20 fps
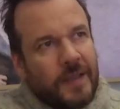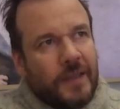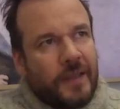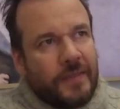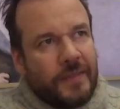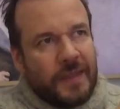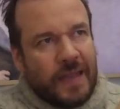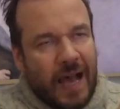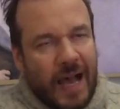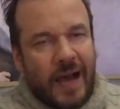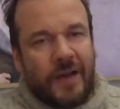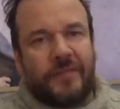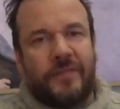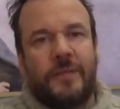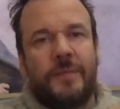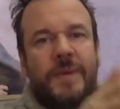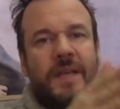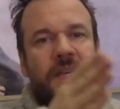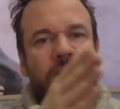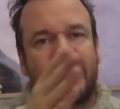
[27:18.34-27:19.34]
The
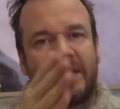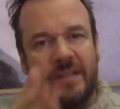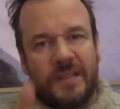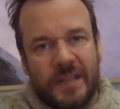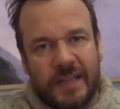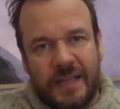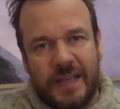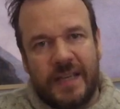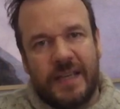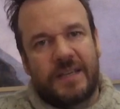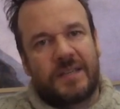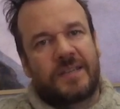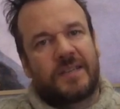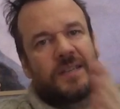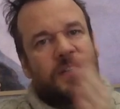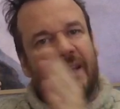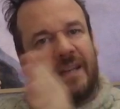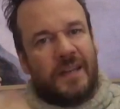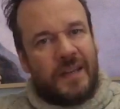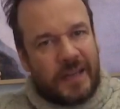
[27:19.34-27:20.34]
affirmation,
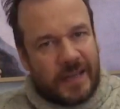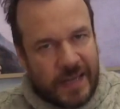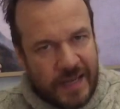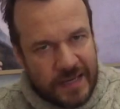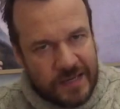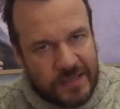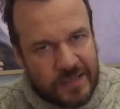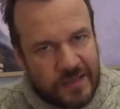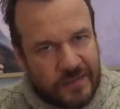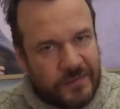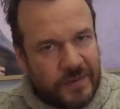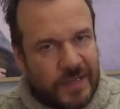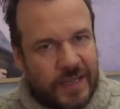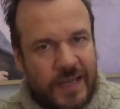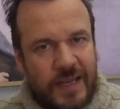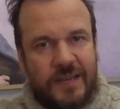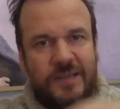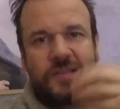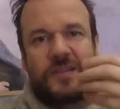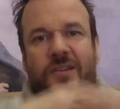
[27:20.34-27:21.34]
negation, and negation of
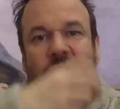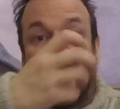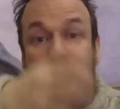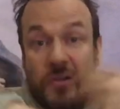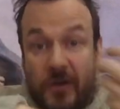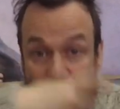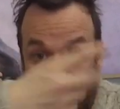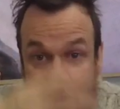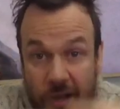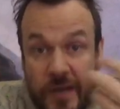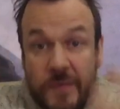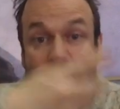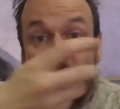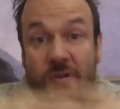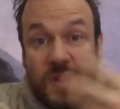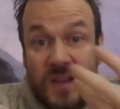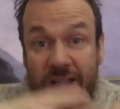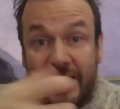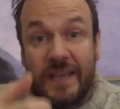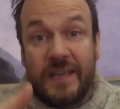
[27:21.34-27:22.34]
negation are now
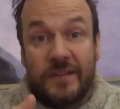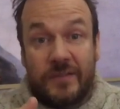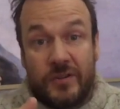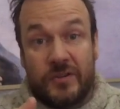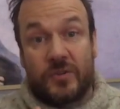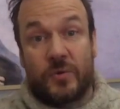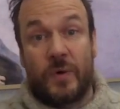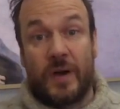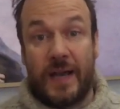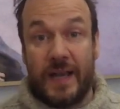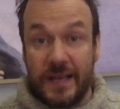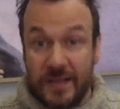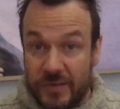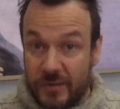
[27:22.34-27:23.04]
really intertwined.